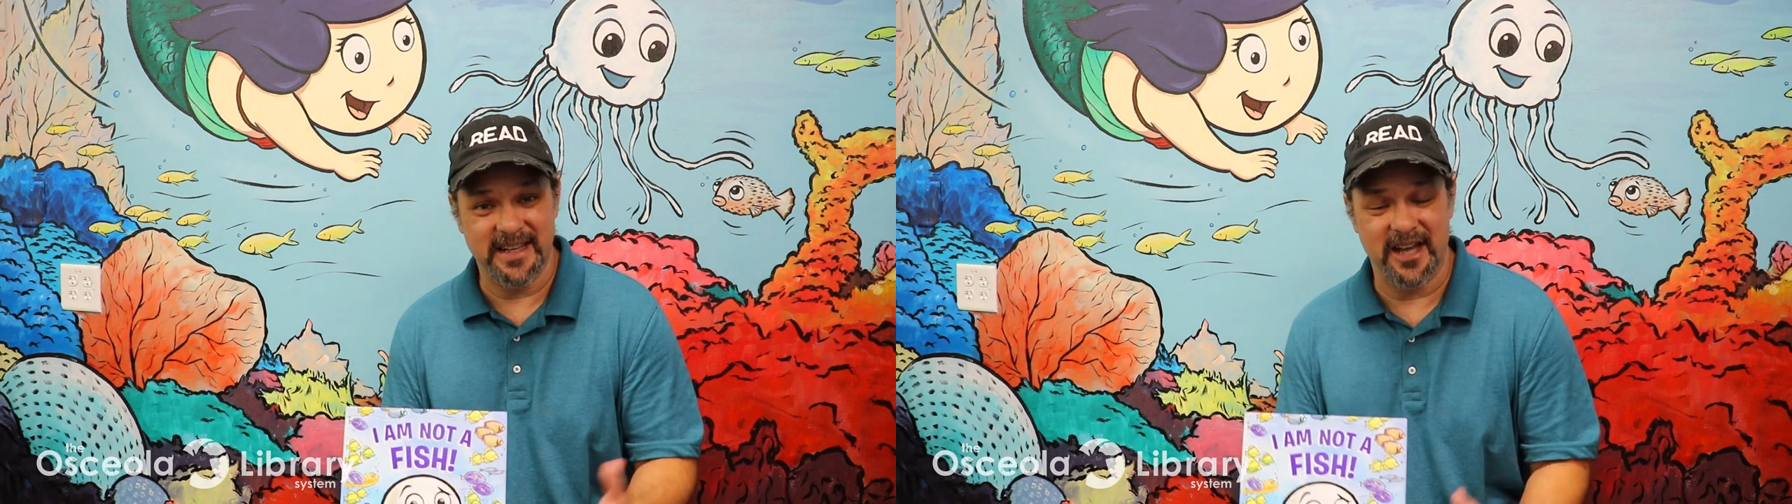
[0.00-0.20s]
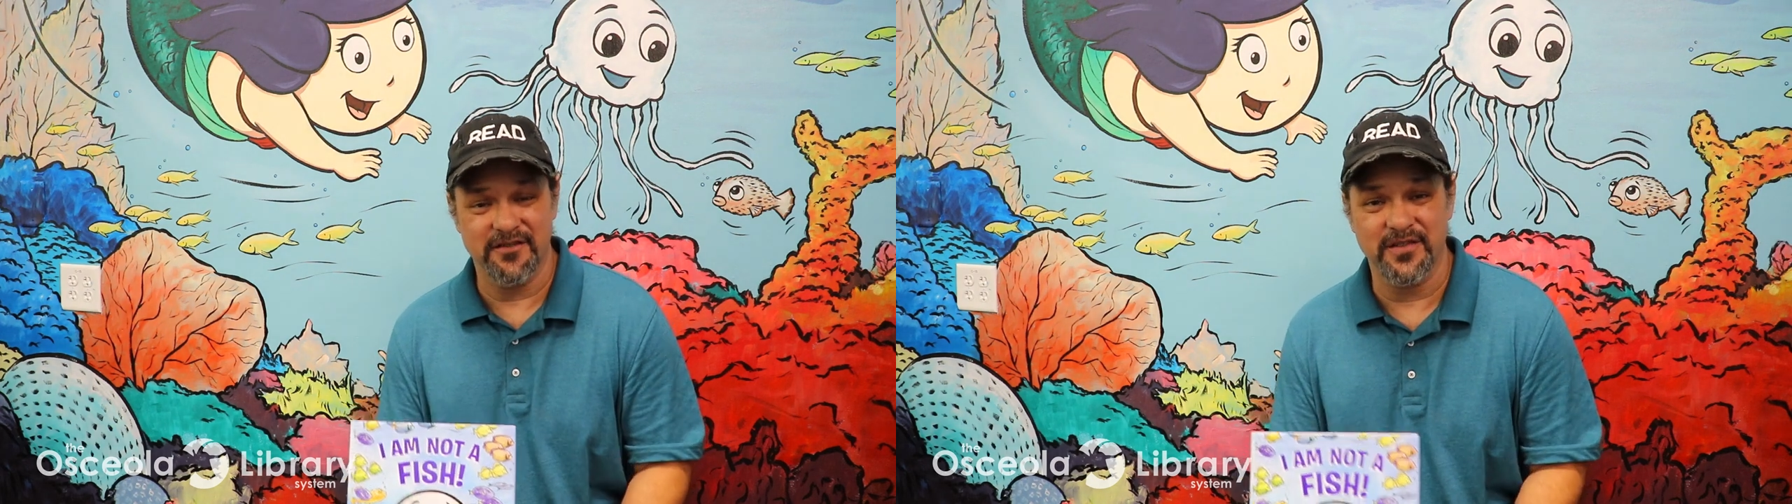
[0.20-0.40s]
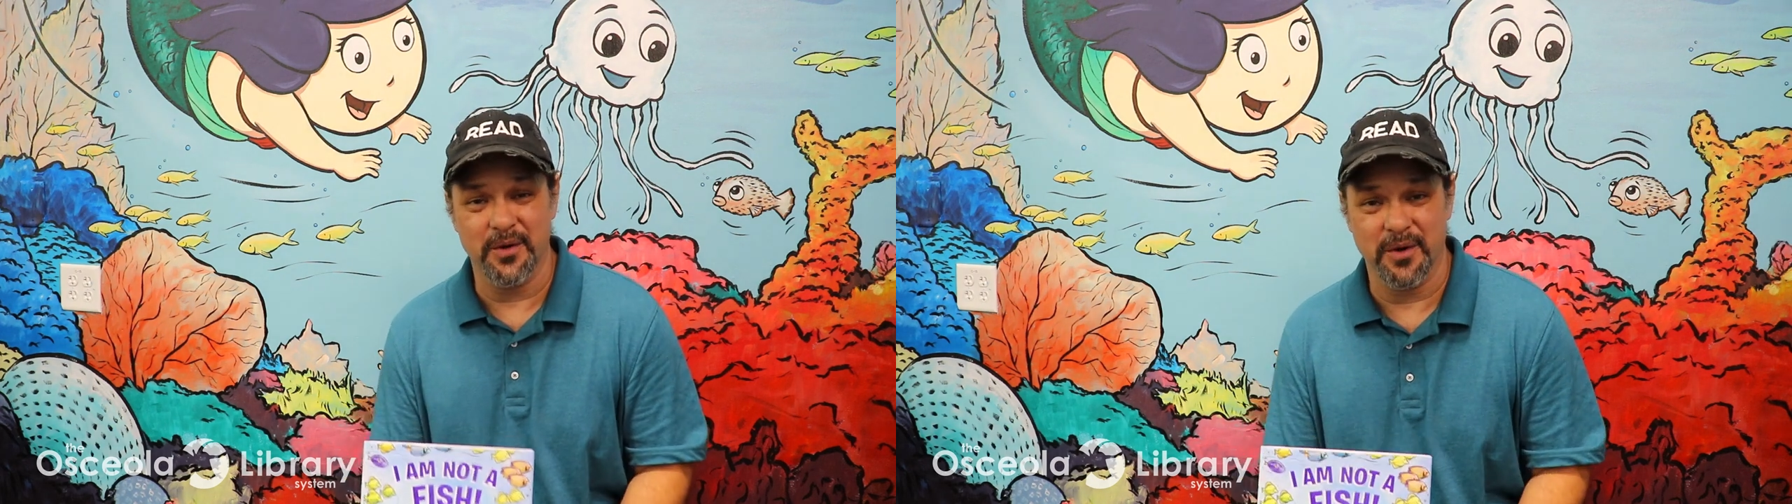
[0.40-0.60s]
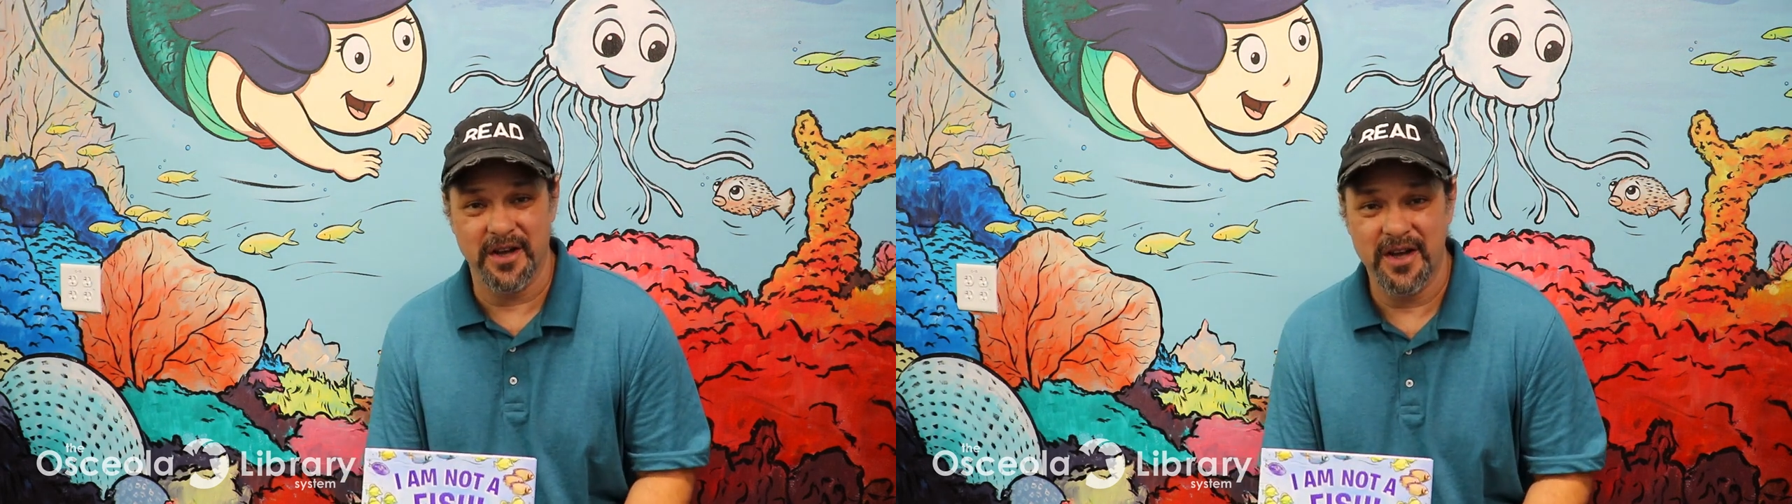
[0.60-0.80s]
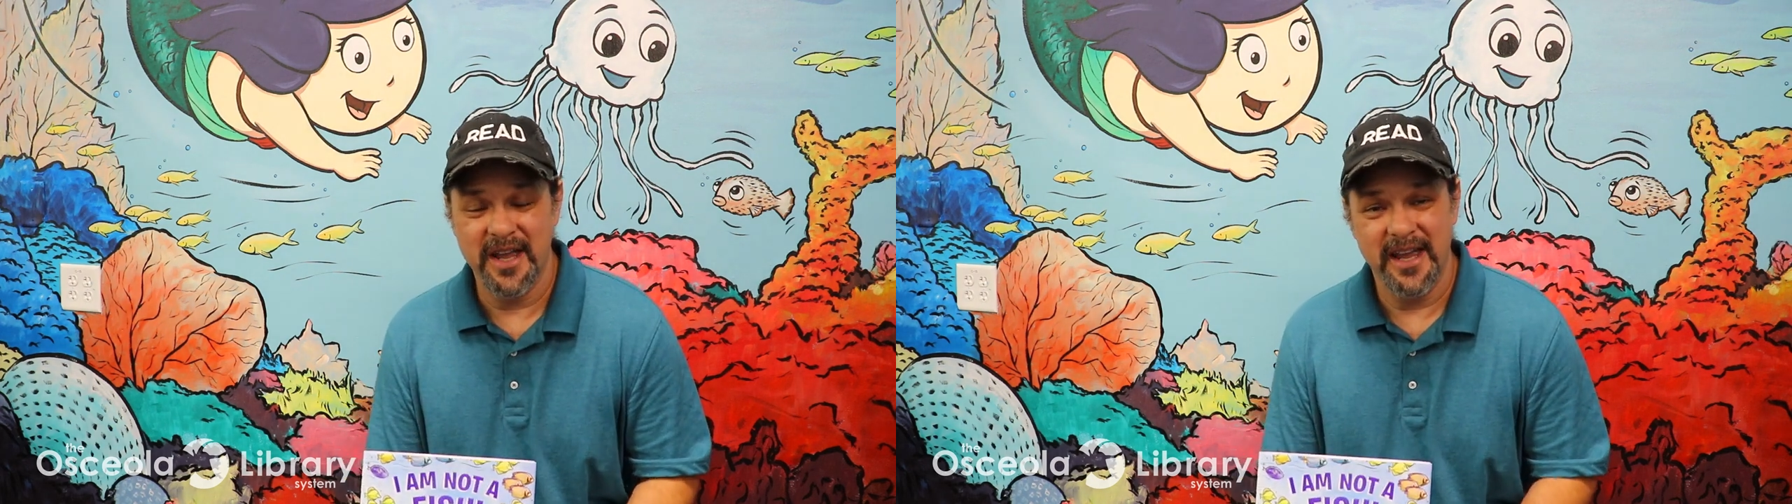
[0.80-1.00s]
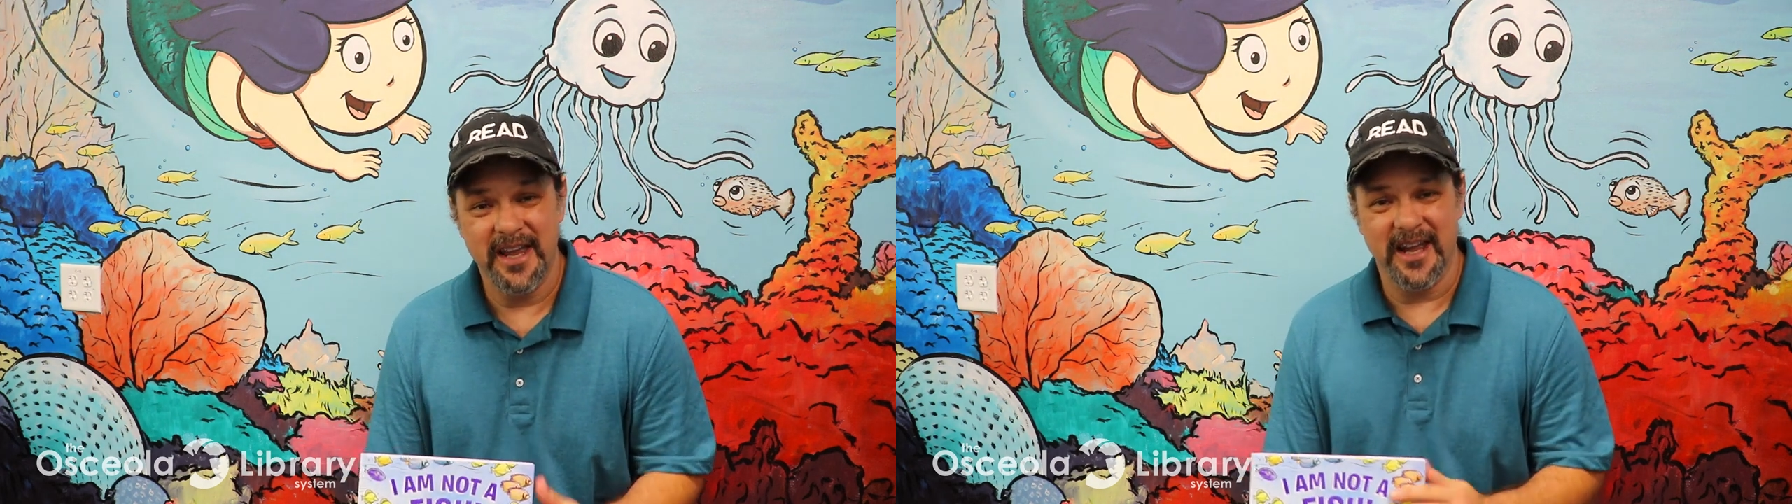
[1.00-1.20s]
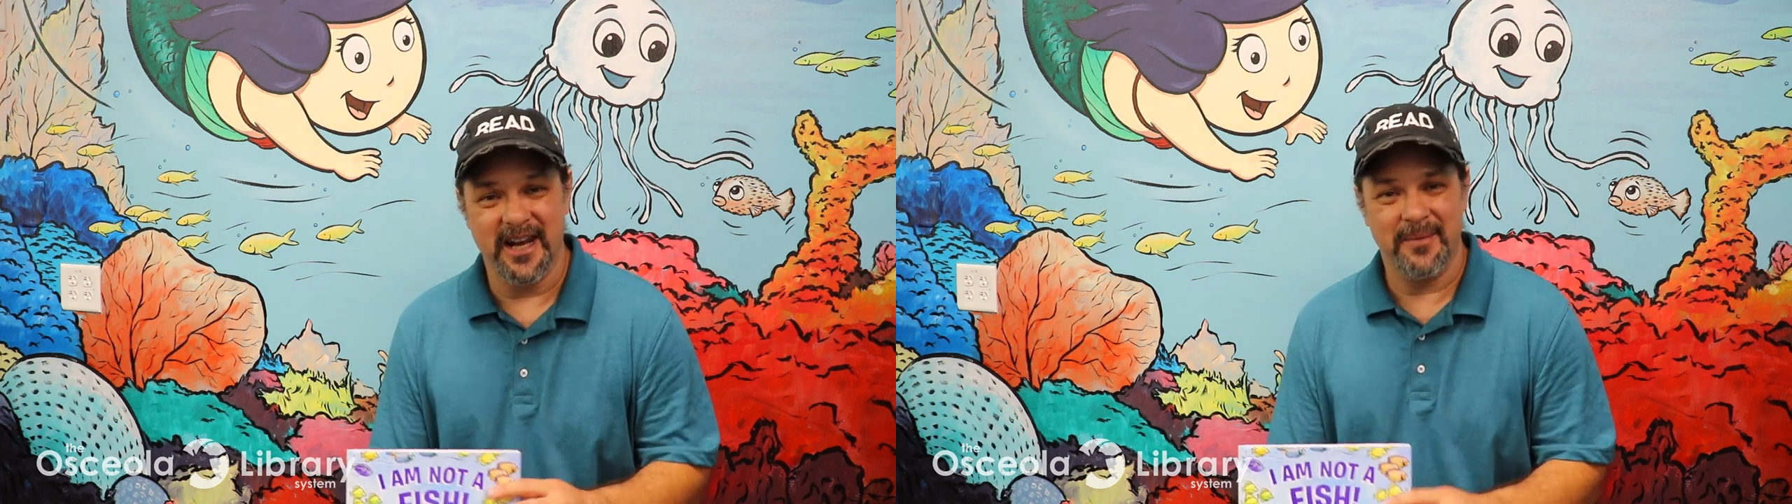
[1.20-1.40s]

Cloud, Florida, and